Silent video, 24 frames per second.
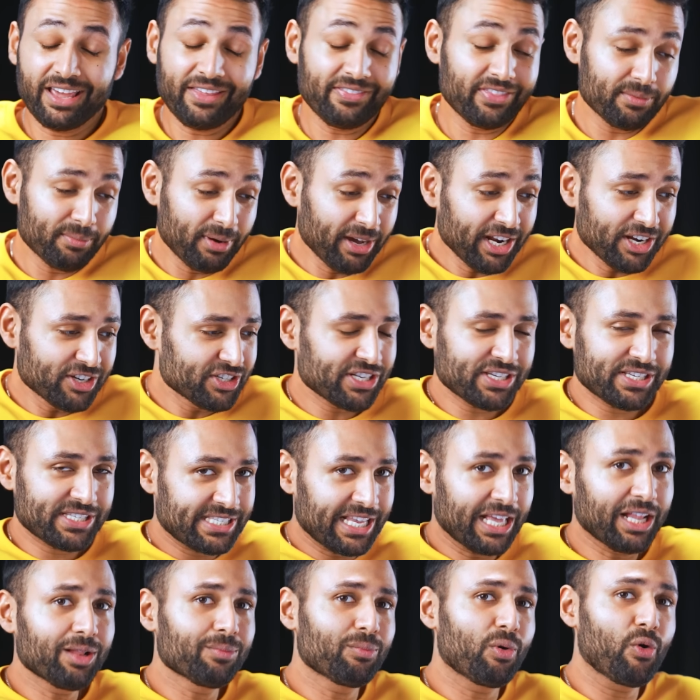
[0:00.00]
and they might actually
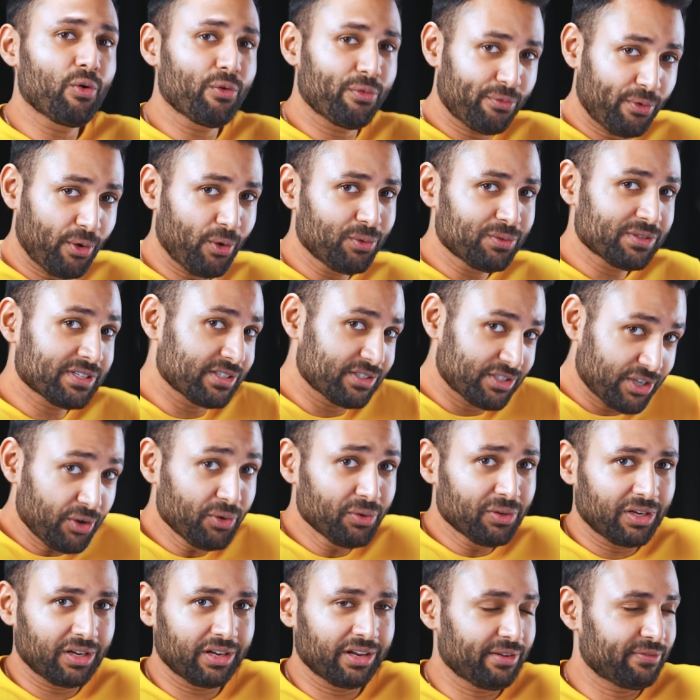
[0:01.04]
sell more phones in
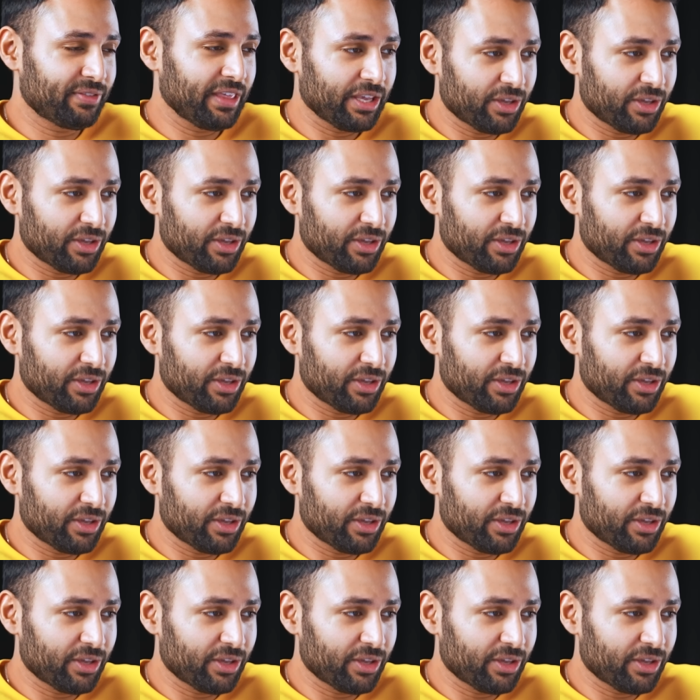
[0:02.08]
total if